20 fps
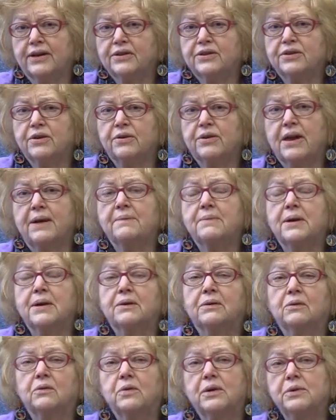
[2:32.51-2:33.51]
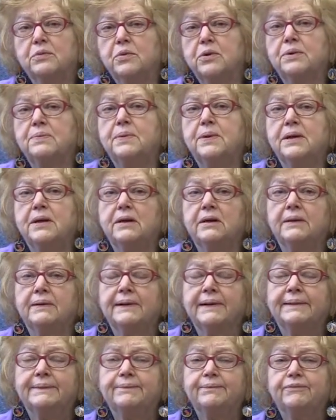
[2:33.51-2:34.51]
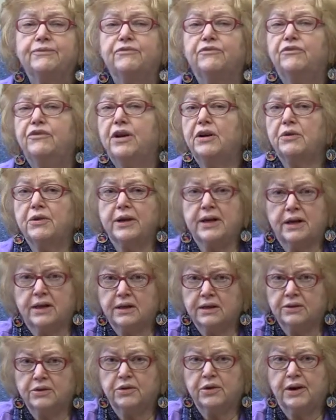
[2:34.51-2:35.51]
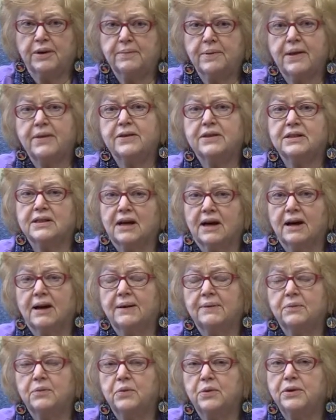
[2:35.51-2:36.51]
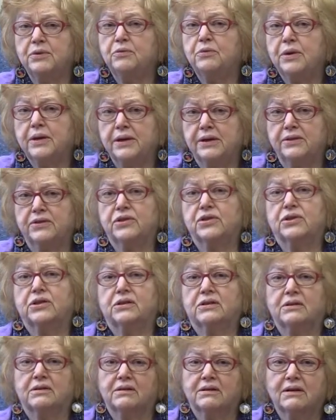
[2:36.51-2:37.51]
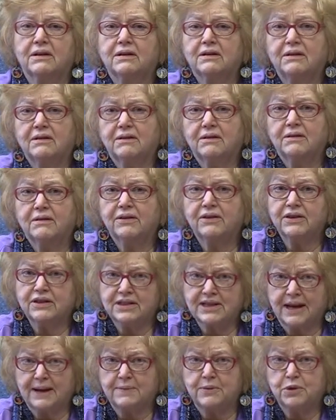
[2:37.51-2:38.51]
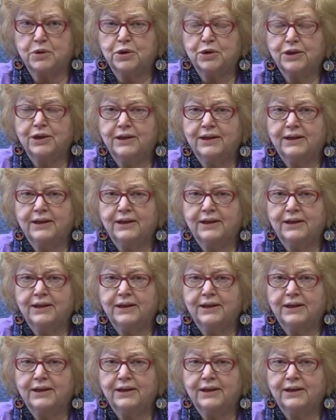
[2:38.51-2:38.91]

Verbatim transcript: And so that meant we would be very hungry by the time we reached the table.